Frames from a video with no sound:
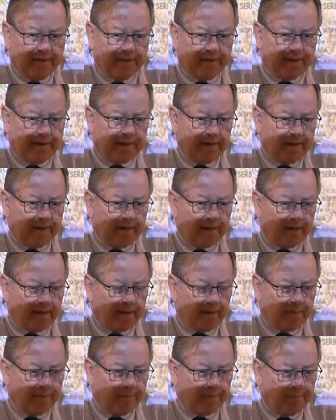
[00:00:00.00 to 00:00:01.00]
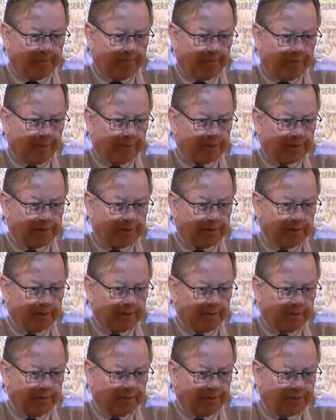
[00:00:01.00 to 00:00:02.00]
The
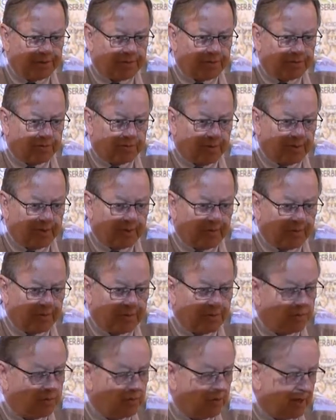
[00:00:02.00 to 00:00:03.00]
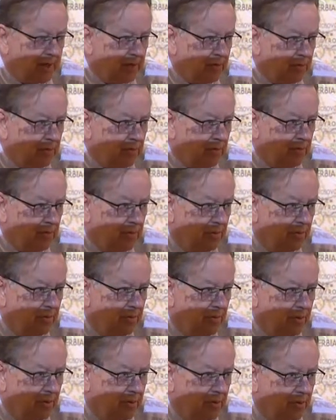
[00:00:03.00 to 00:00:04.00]
person who destroyed it was Hulagu.
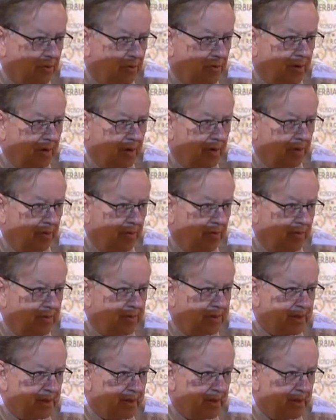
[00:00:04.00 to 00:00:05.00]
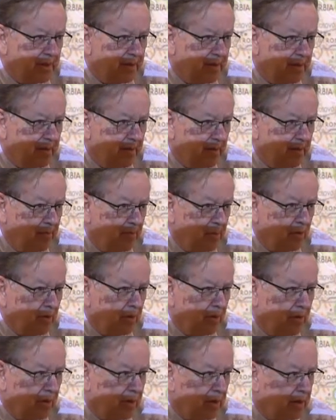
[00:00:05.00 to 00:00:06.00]
Hulagu was the
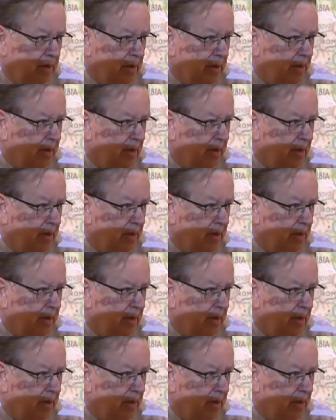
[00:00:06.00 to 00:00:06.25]
Mongolic